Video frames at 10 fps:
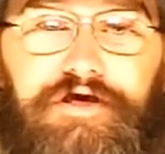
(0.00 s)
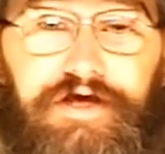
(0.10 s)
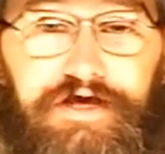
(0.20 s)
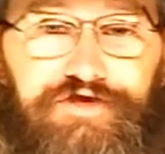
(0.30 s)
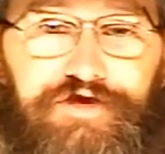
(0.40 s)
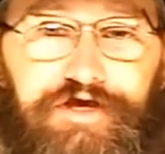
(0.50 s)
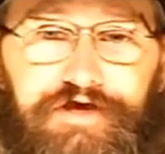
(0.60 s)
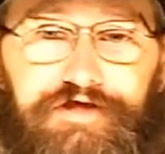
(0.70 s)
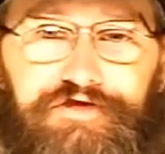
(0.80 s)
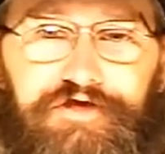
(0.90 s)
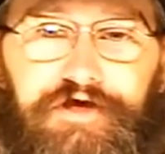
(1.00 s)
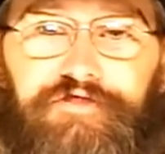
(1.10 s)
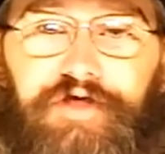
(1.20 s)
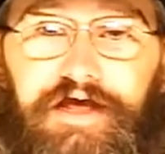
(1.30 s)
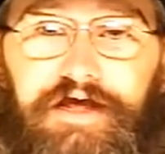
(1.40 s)
his kids
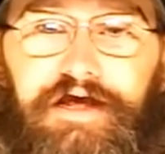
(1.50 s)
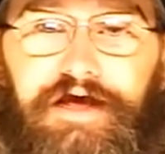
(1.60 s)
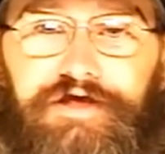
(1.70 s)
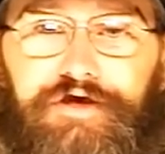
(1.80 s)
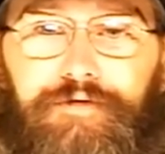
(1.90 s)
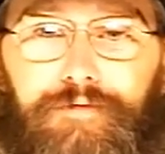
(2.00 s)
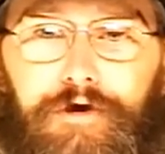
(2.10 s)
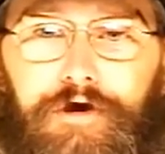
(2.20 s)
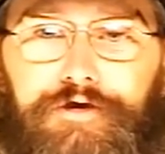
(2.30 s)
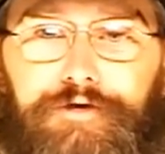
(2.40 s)
that he has at work to